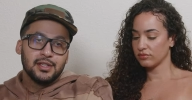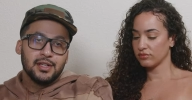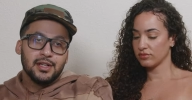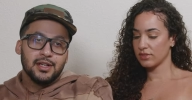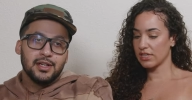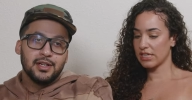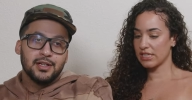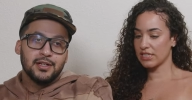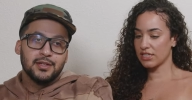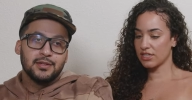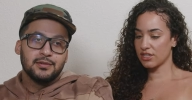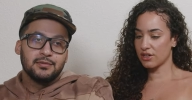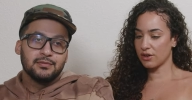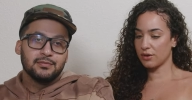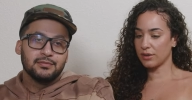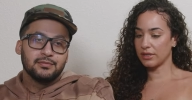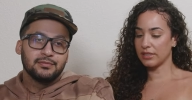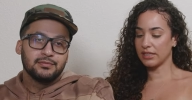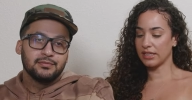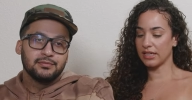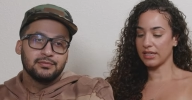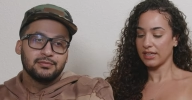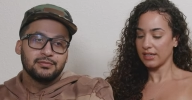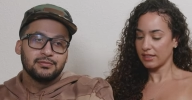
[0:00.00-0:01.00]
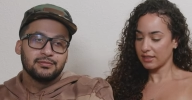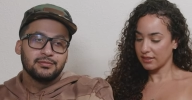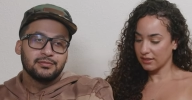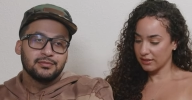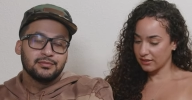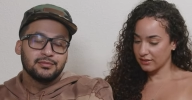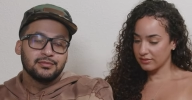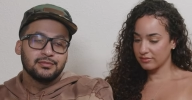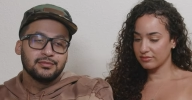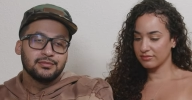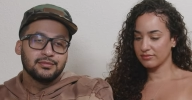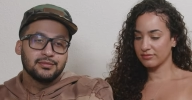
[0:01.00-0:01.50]
Speaker 1: Um, it's showing like
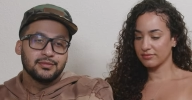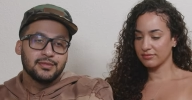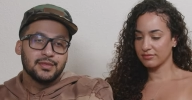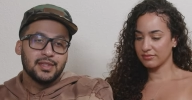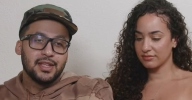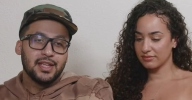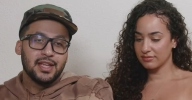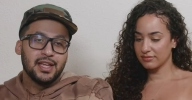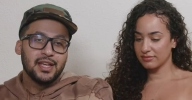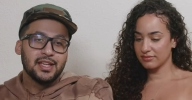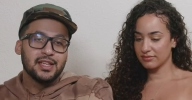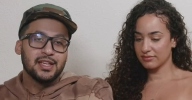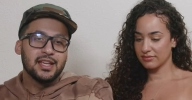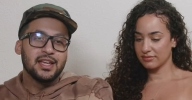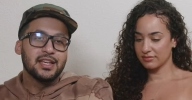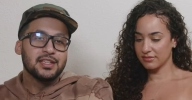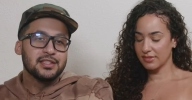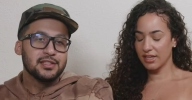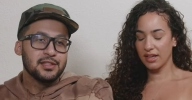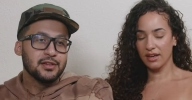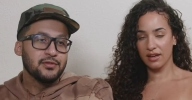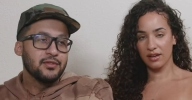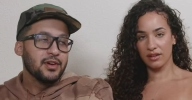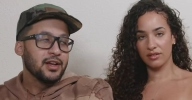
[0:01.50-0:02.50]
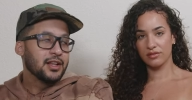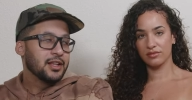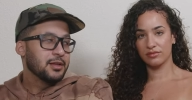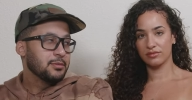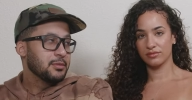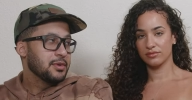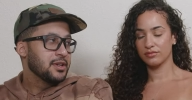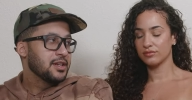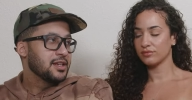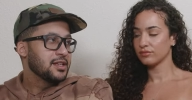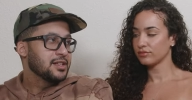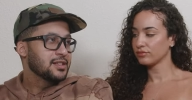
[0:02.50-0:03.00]
his his
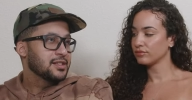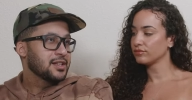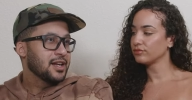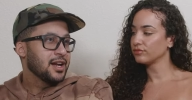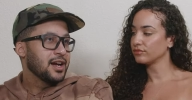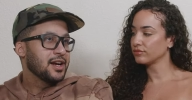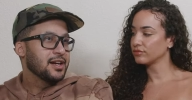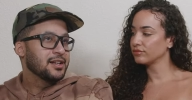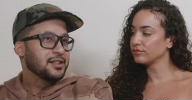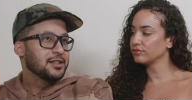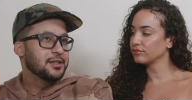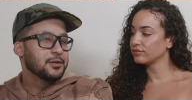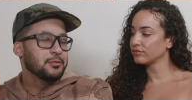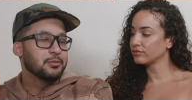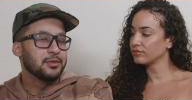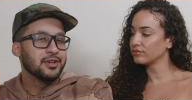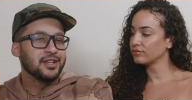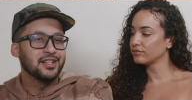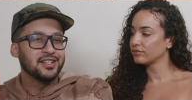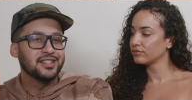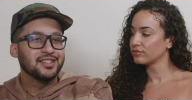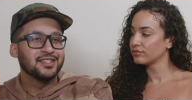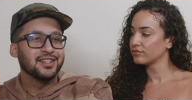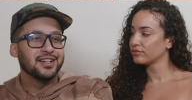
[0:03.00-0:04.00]
development, his character, mm-hmm. but it